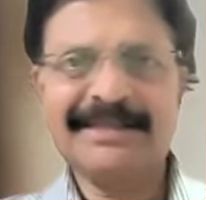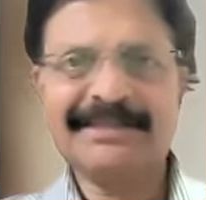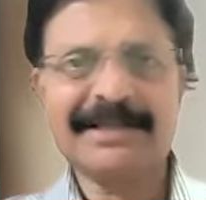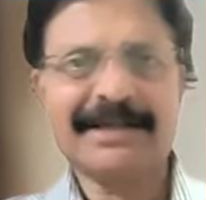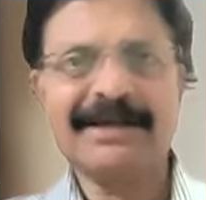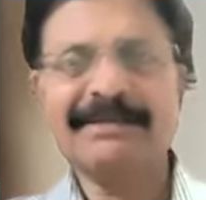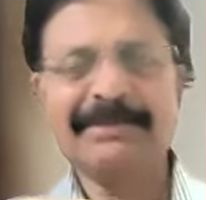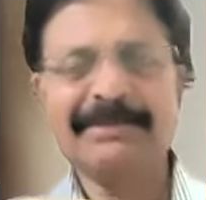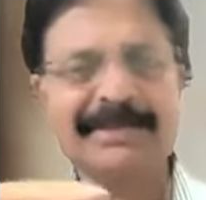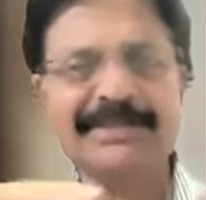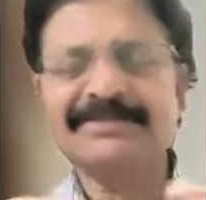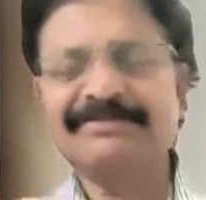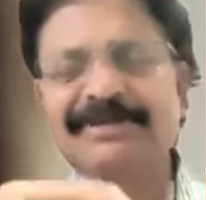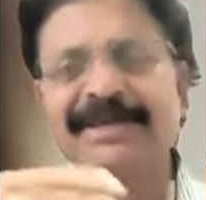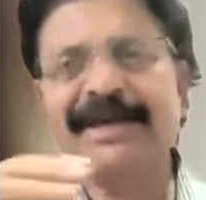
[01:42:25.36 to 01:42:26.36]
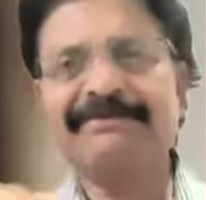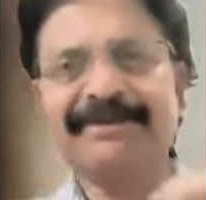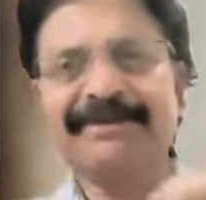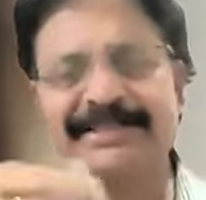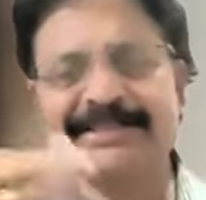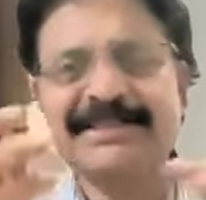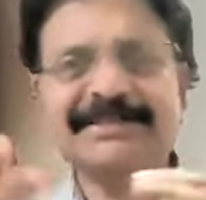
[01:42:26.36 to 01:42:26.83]
These are all because we
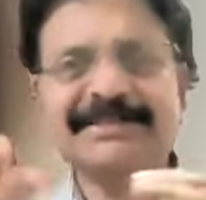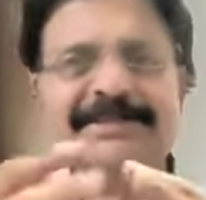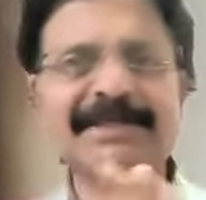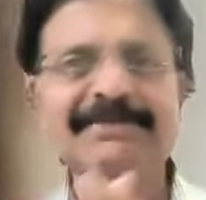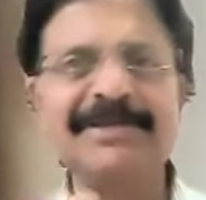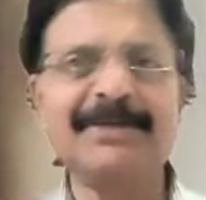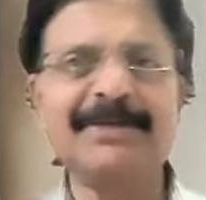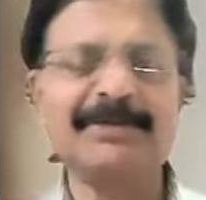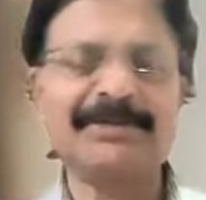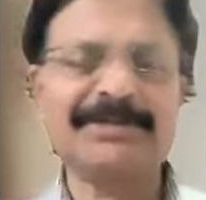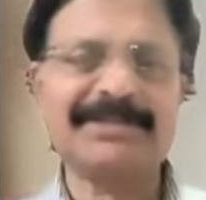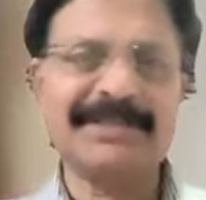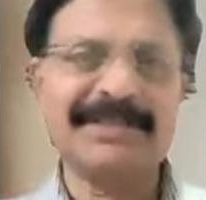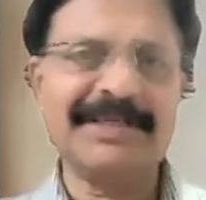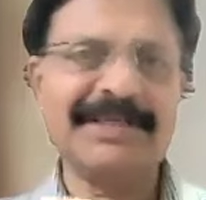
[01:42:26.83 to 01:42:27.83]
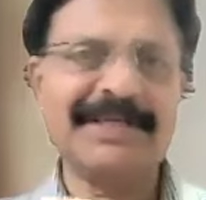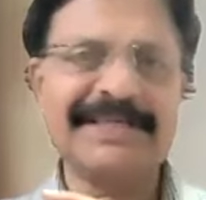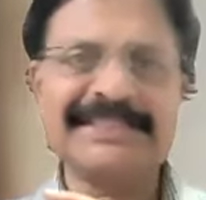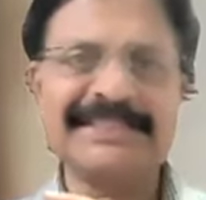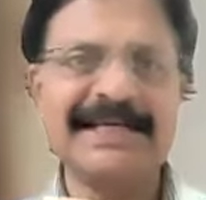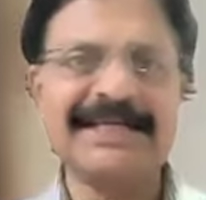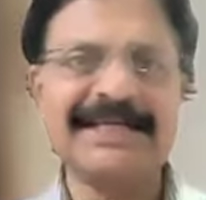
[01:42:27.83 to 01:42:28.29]
have extensively used
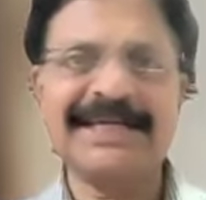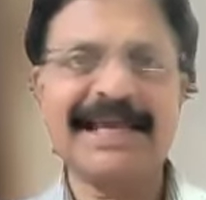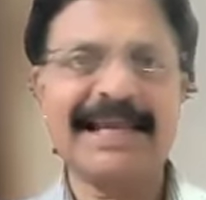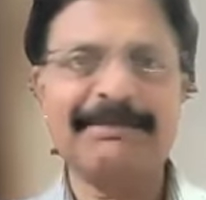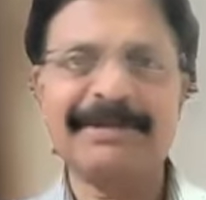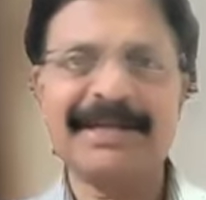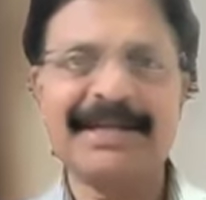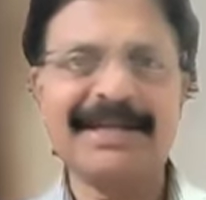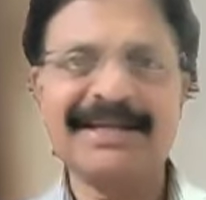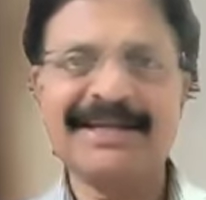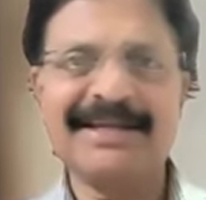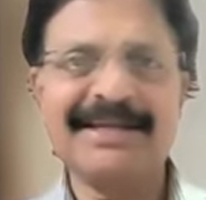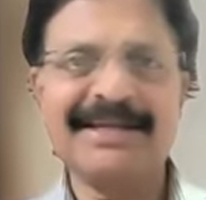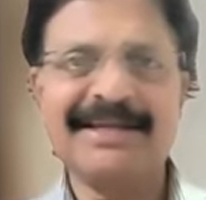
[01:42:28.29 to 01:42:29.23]
DTC and galamine.